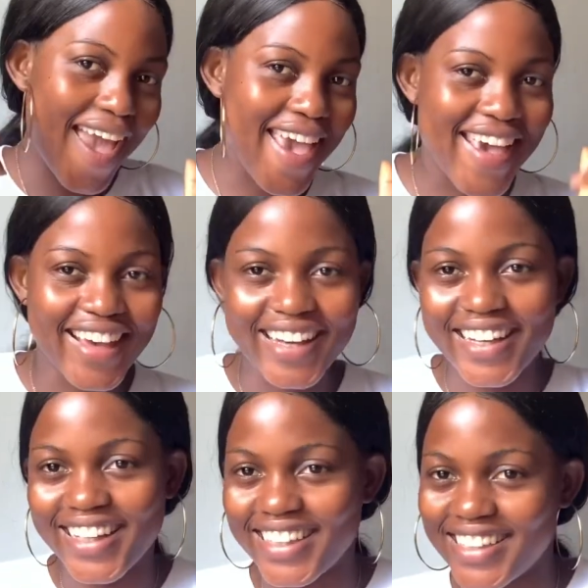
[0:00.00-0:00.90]

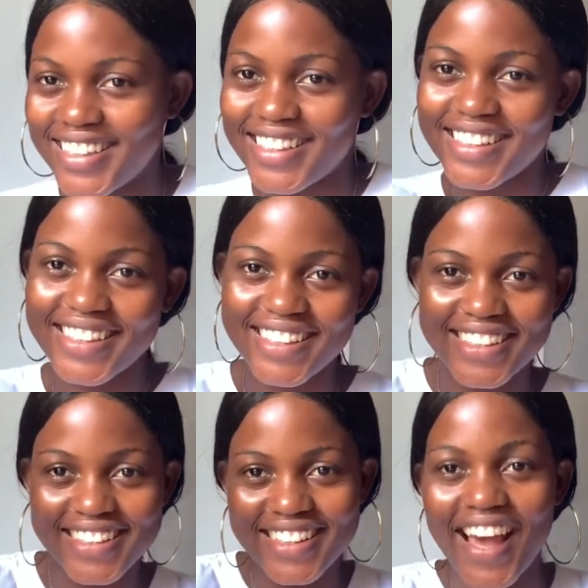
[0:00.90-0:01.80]
Hey.
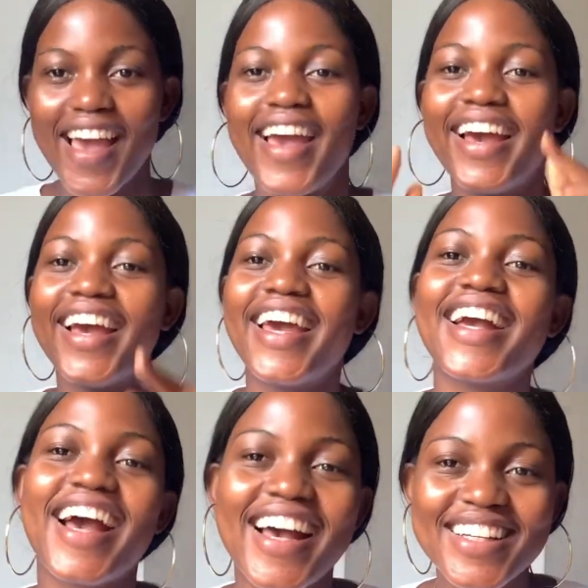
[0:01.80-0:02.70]
Hey
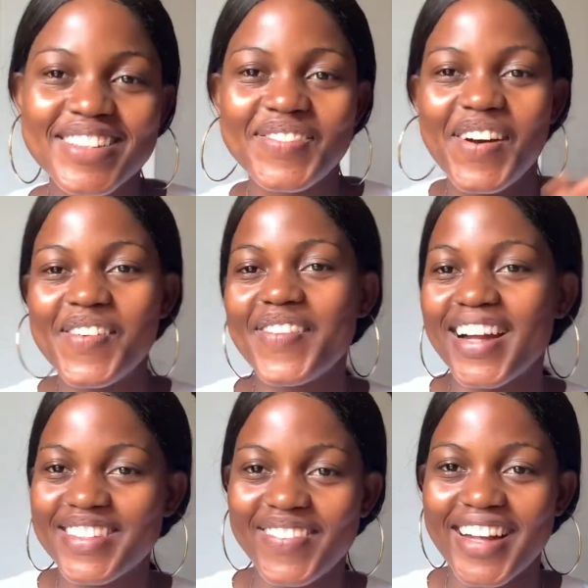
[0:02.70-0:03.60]
guys, welcome
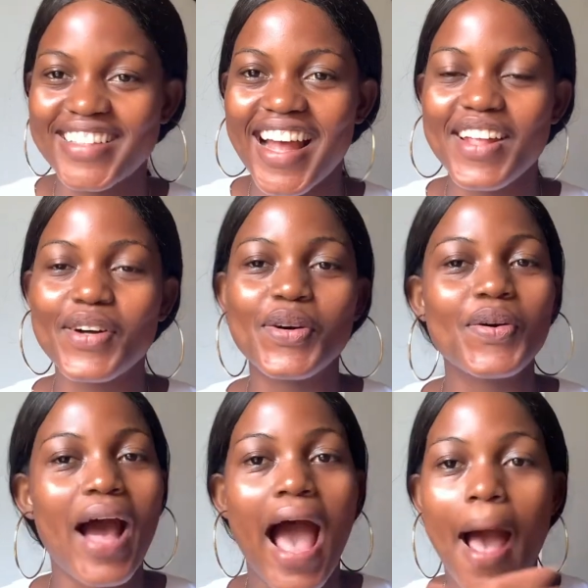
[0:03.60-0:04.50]
back to my
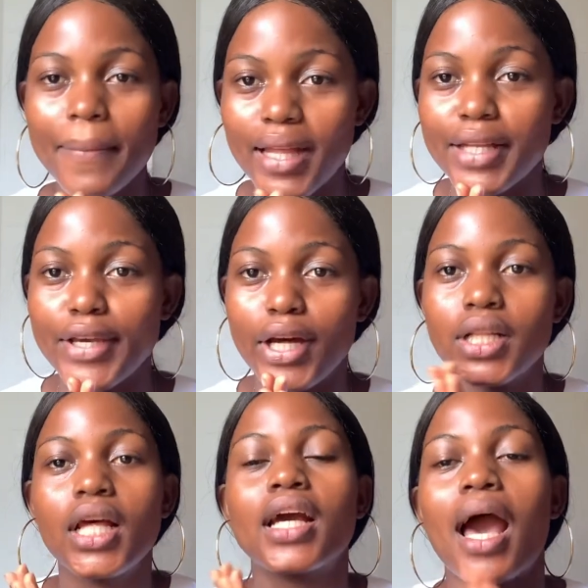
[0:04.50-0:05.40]
channel. I'm
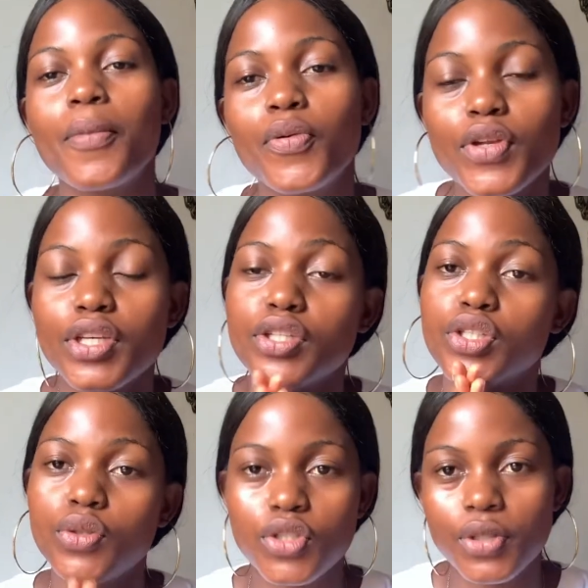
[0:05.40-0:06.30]
Danielle, a Cameroonian
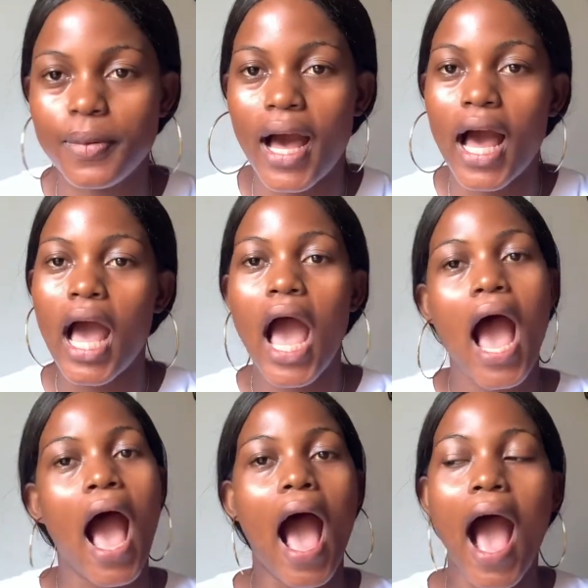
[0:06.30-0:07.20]
YouTuber
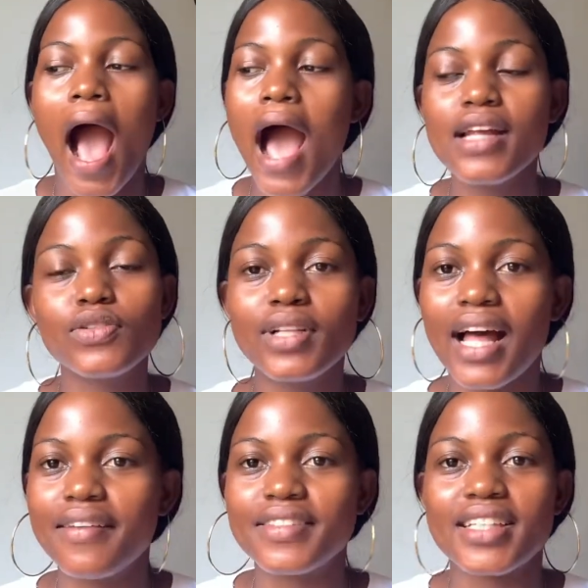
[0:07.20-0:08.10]
I do
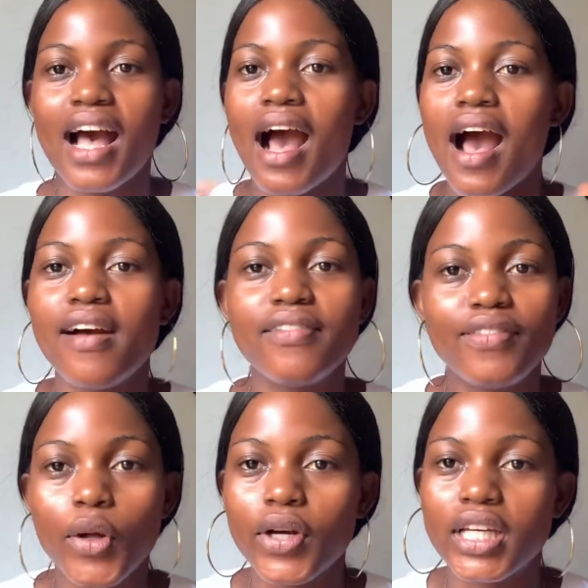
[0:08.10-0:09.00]
lifestyle,
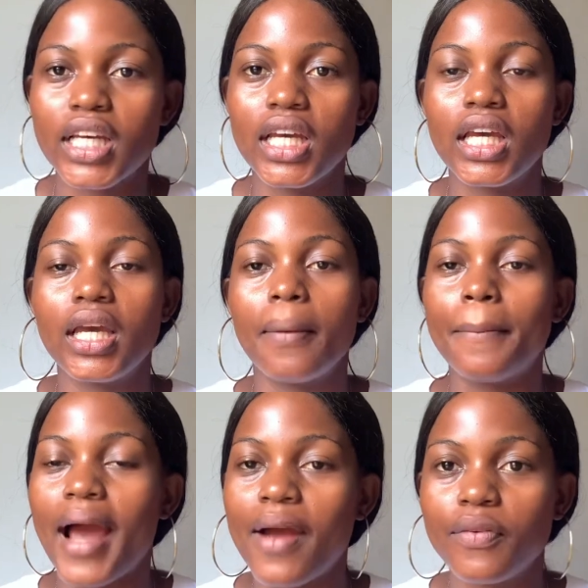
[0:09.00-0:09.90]
vlogging,
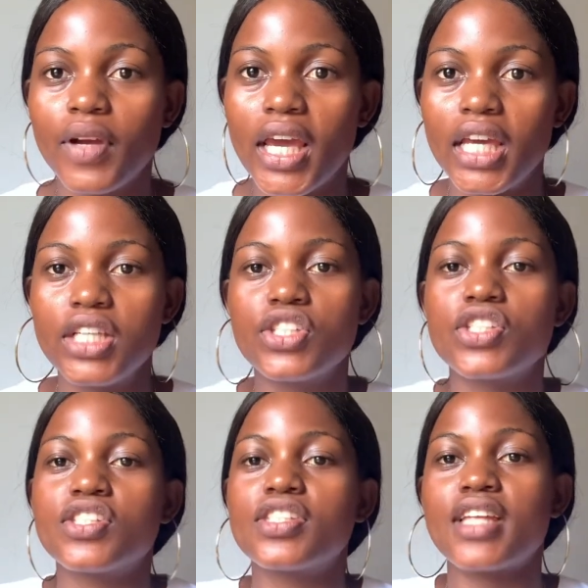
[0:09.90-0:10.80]
marriage,
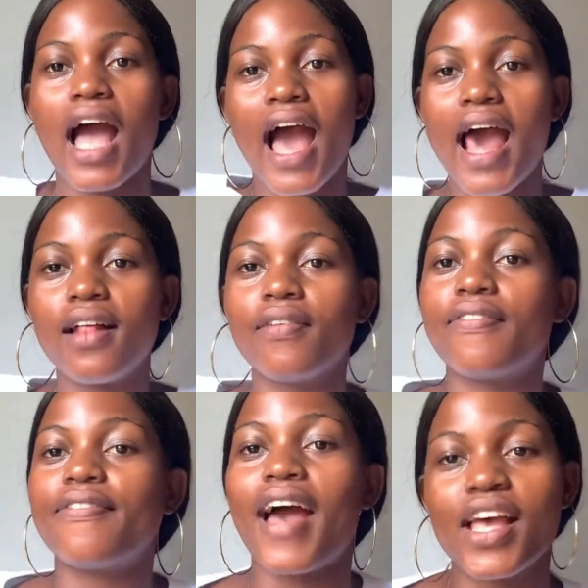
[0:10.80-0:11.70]
style,
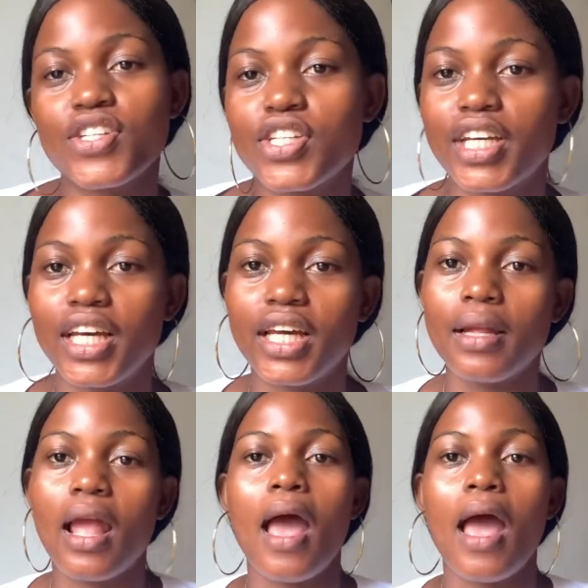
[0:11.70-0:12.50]
fashion,